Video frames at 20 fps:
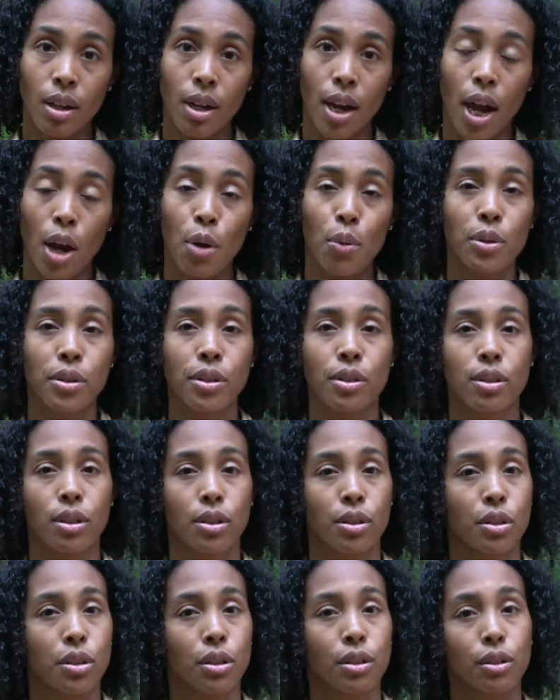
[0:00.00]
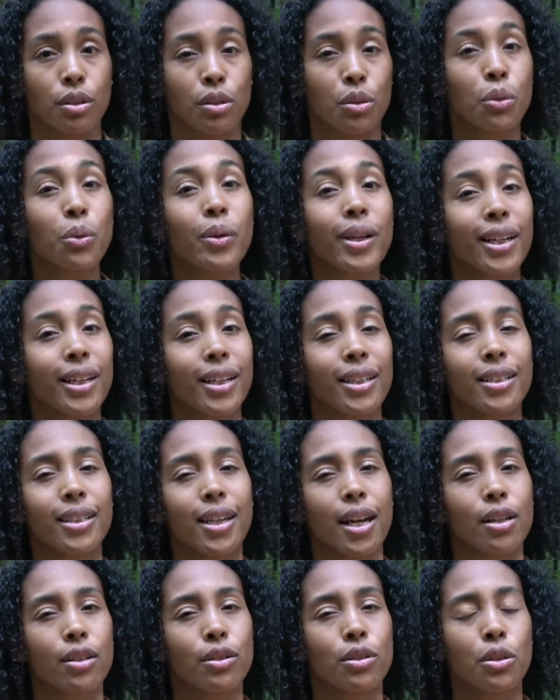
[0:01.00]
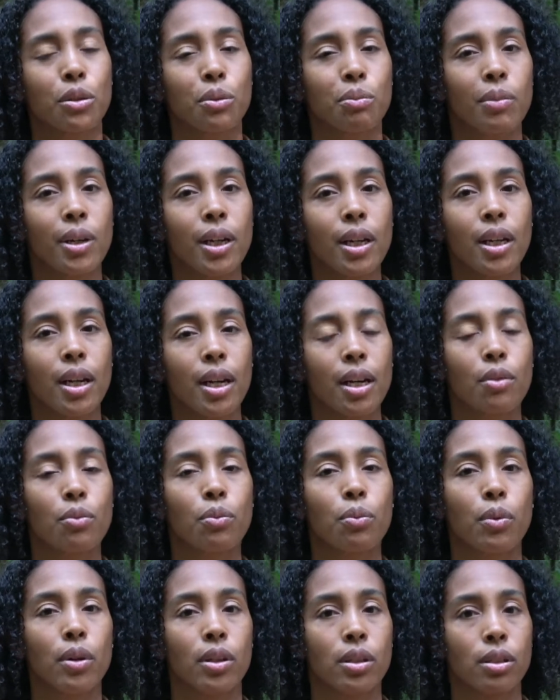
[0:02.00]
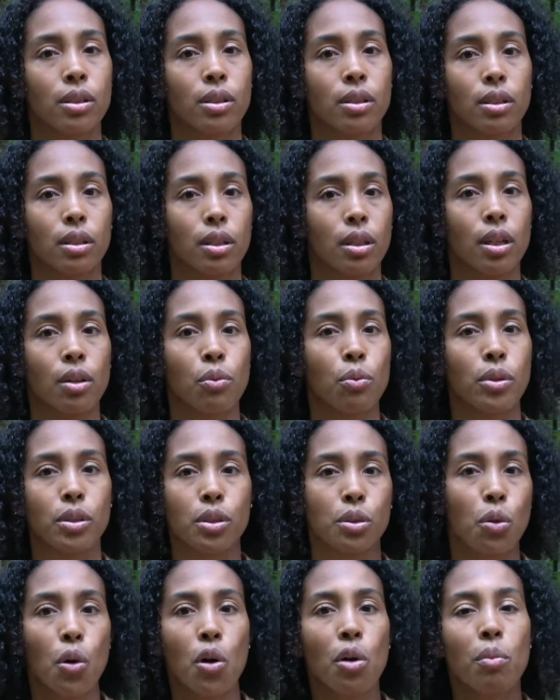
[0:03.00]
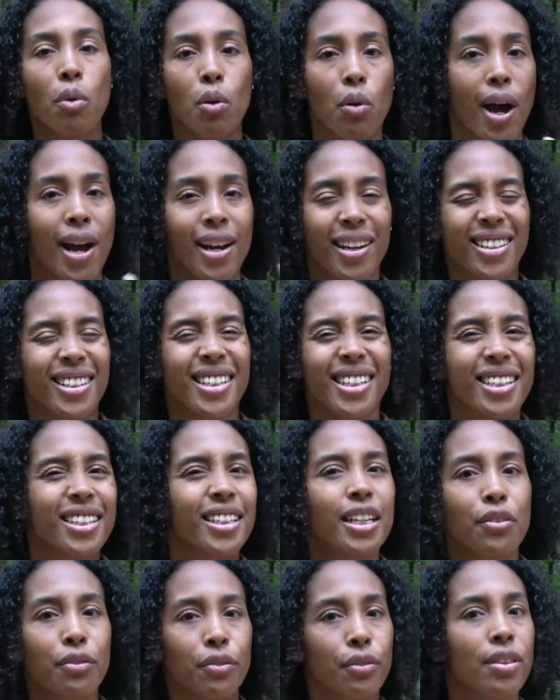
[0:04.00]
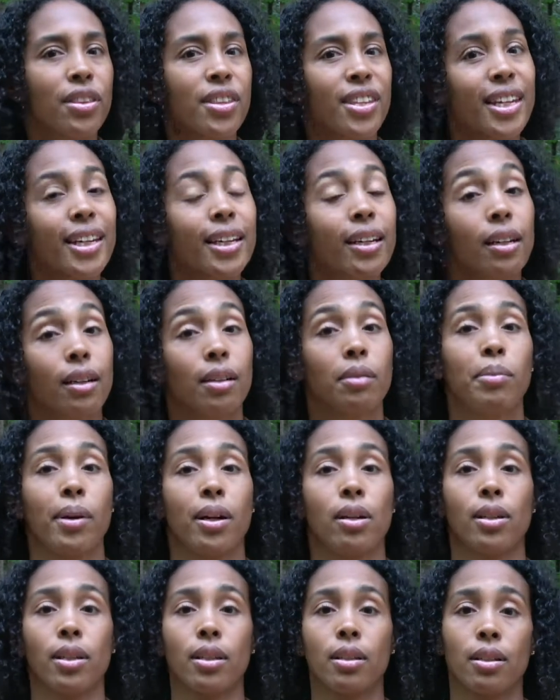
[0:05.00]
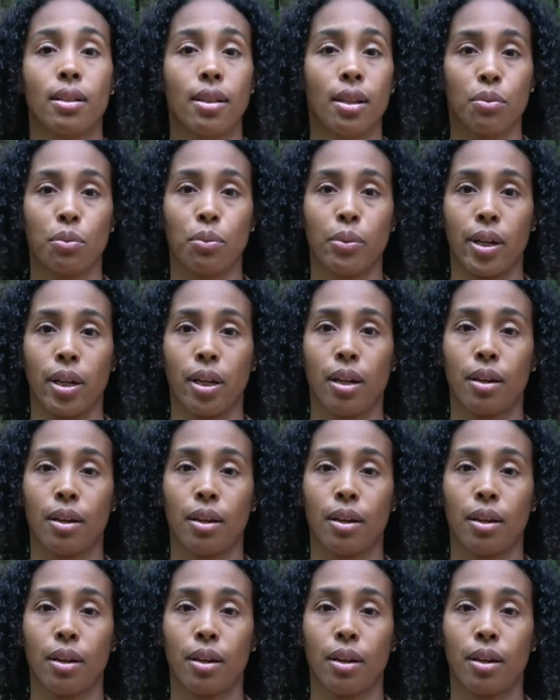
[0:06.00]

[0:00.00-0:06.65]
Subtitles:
I was just doing it, and to me it was normal. I didn't even think about it that way.